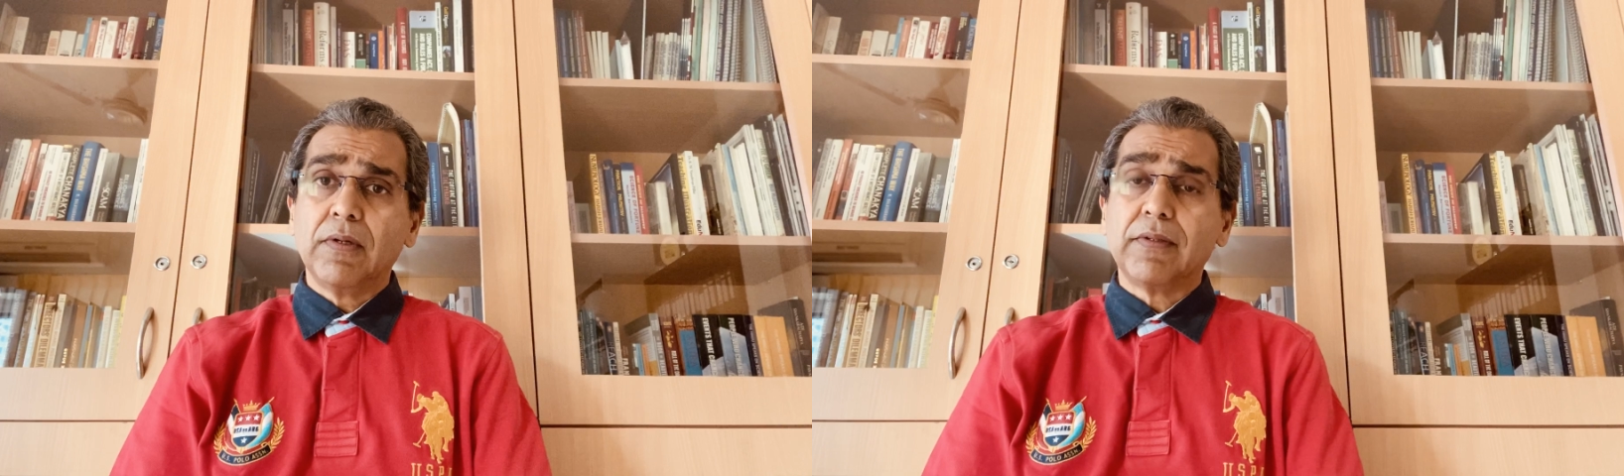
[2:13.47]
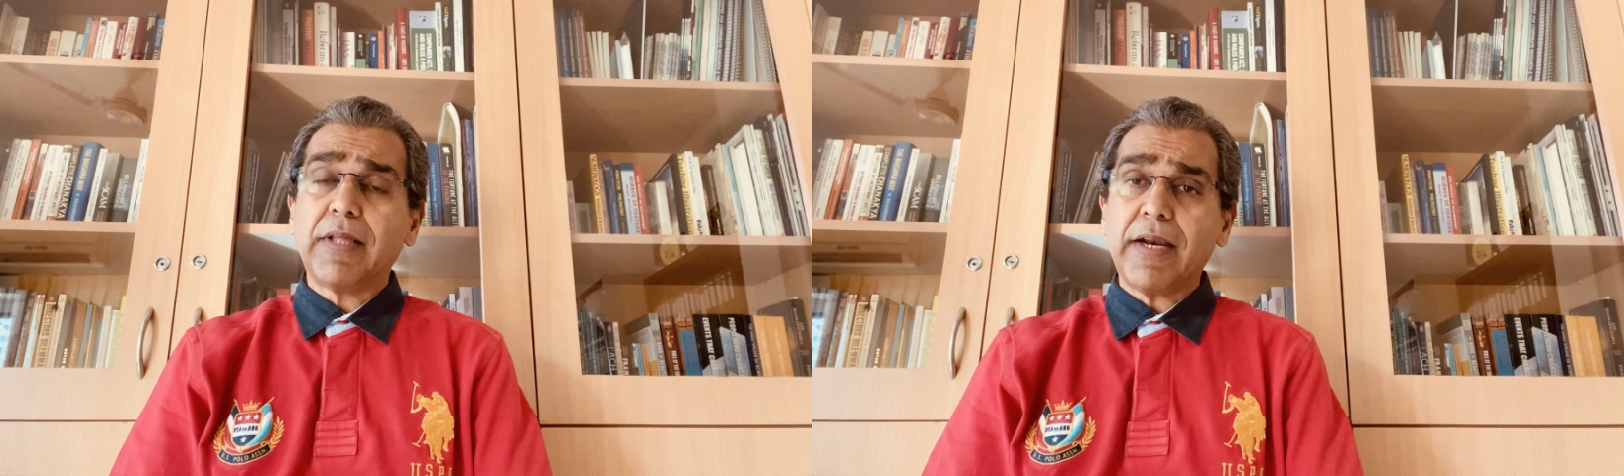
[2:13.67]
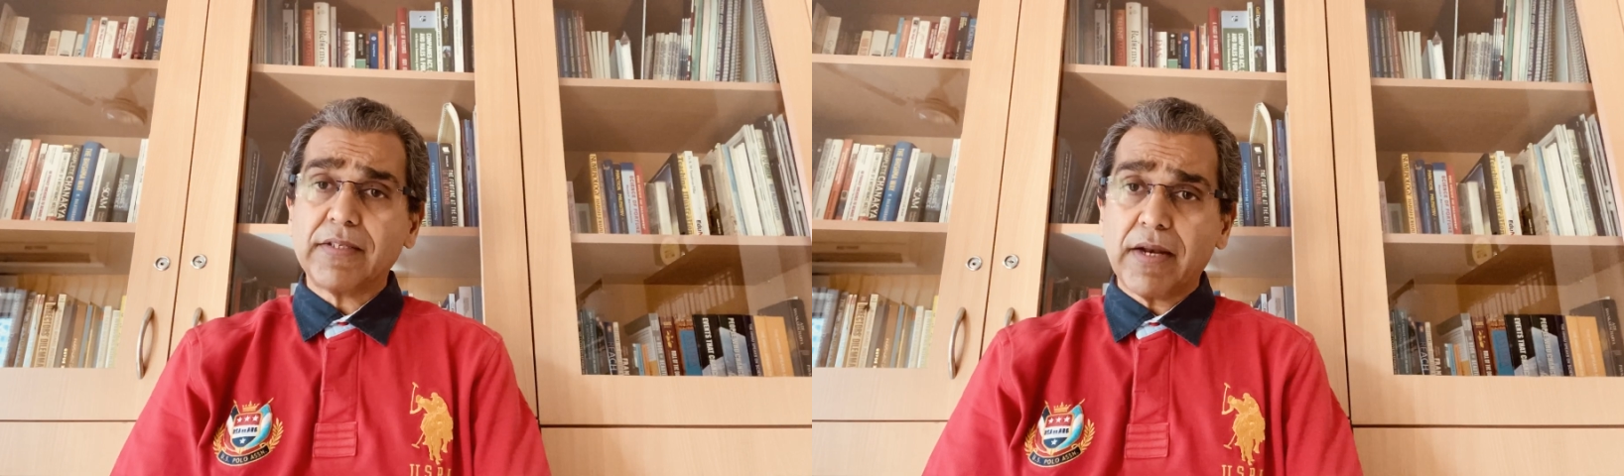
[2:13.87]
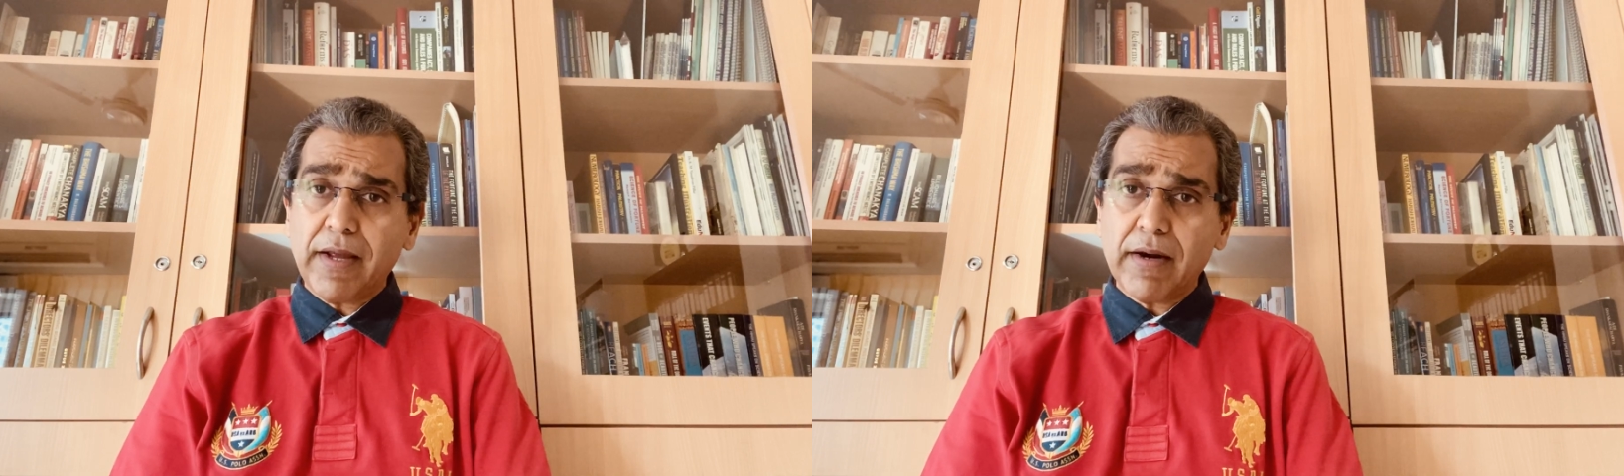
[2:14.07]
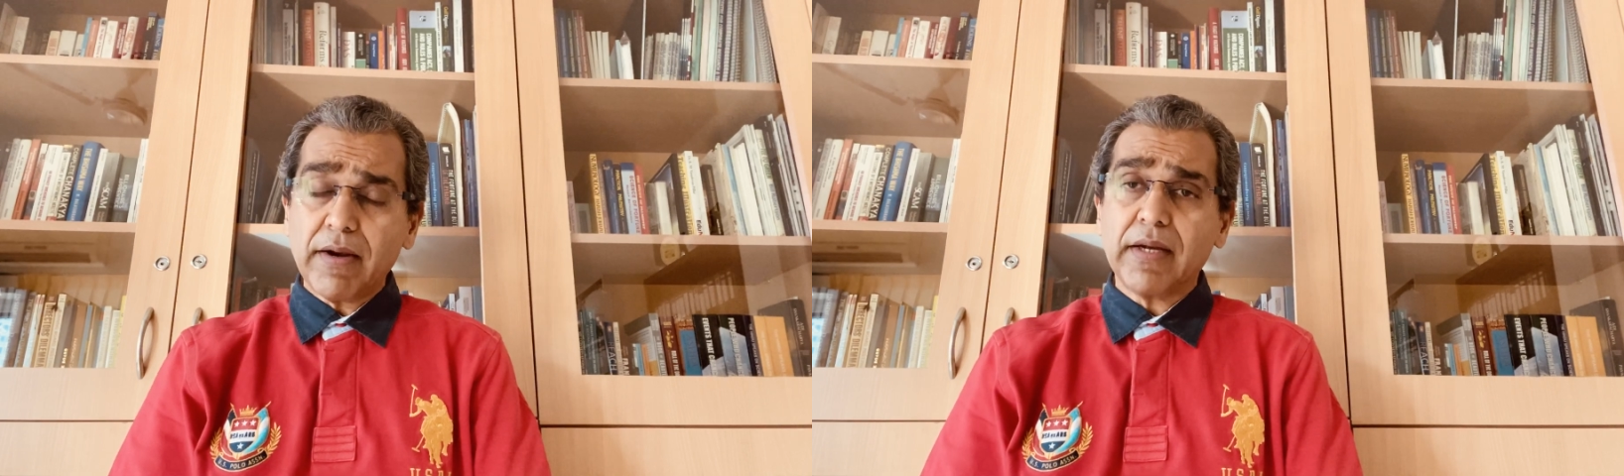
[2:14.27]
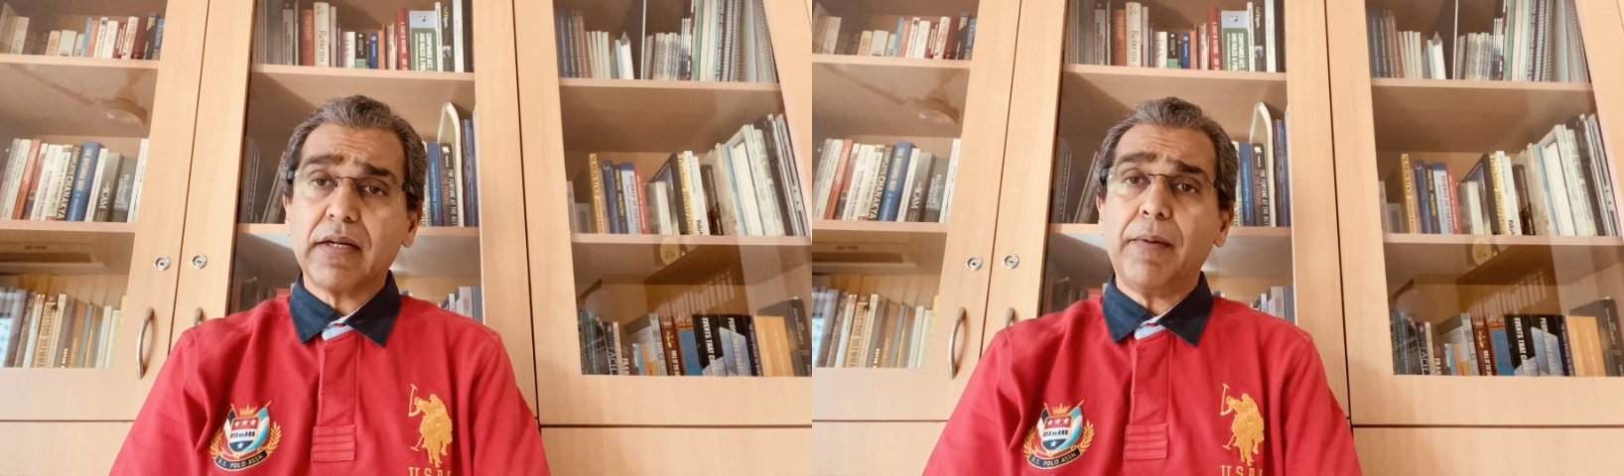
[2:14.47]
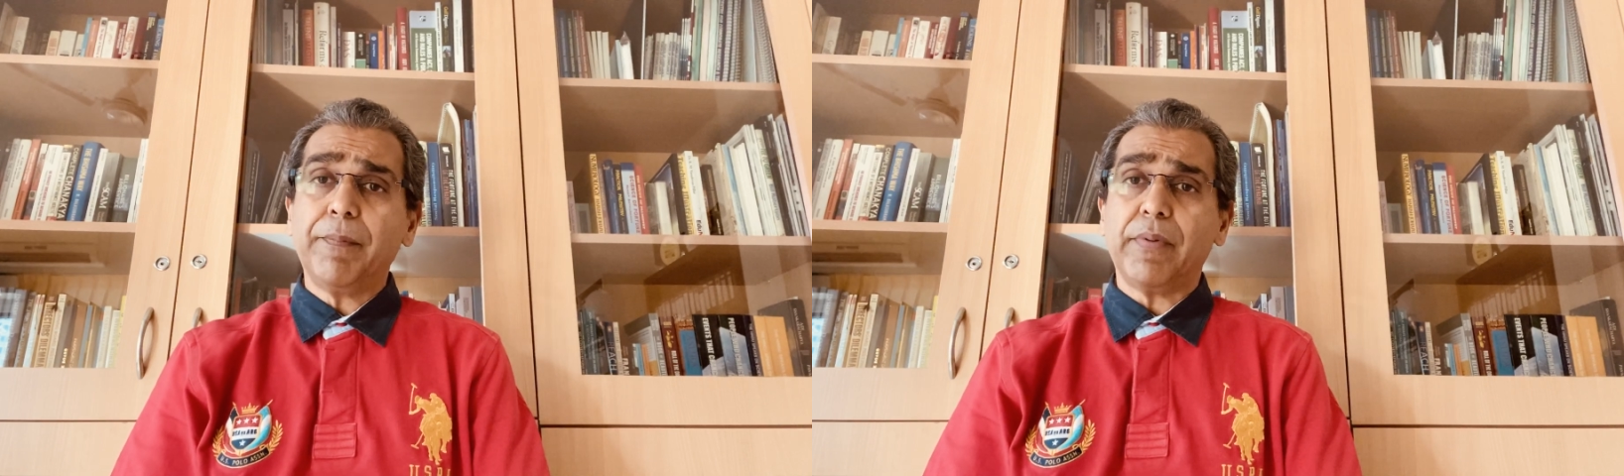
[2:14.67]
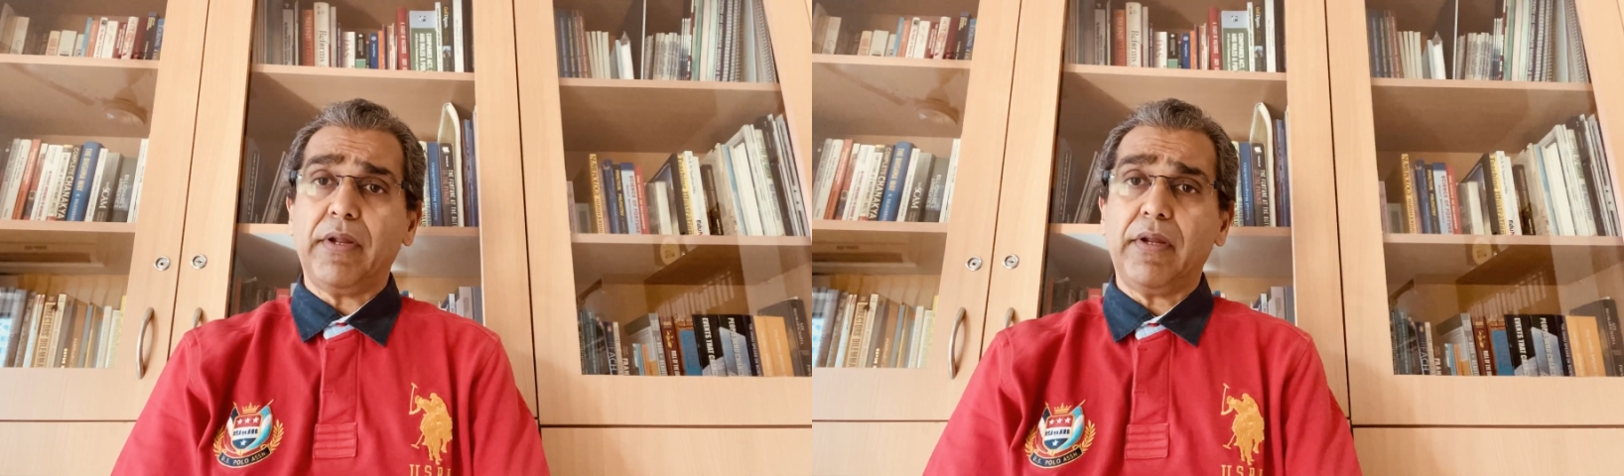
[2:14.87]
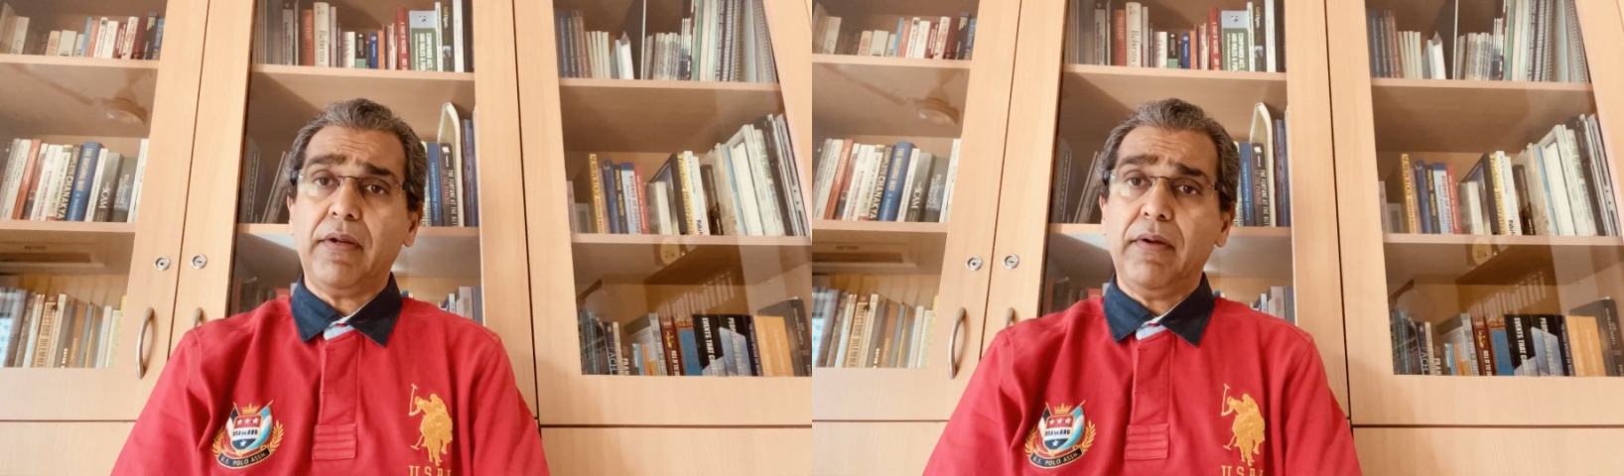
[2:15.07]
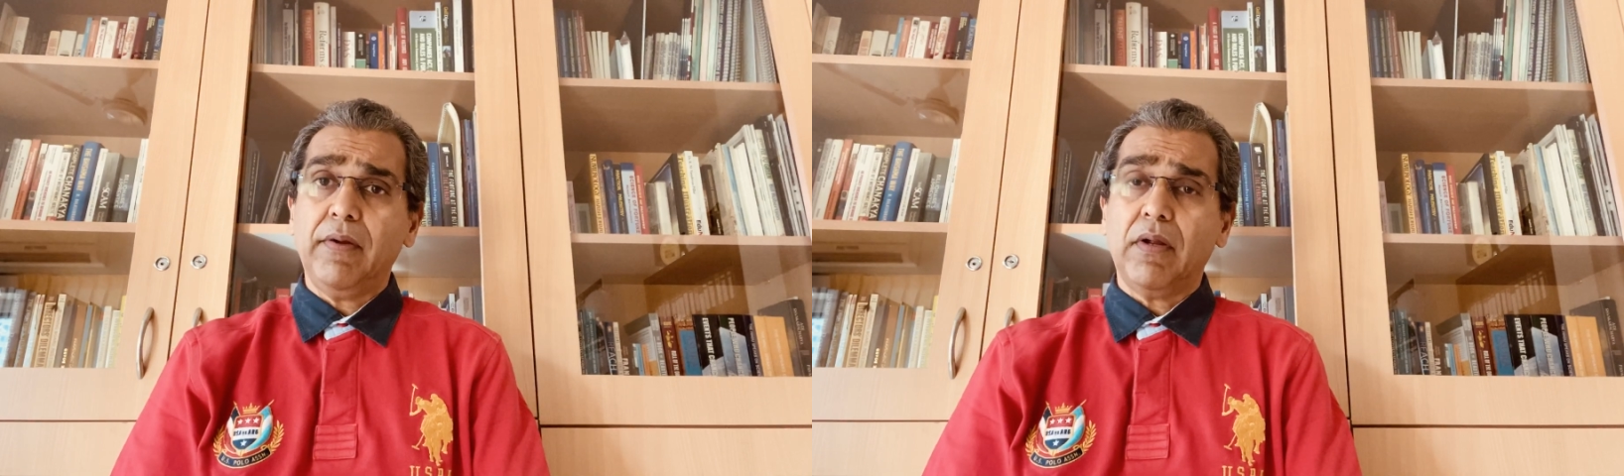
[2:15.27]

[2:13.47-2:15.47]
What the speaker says: there is an airline company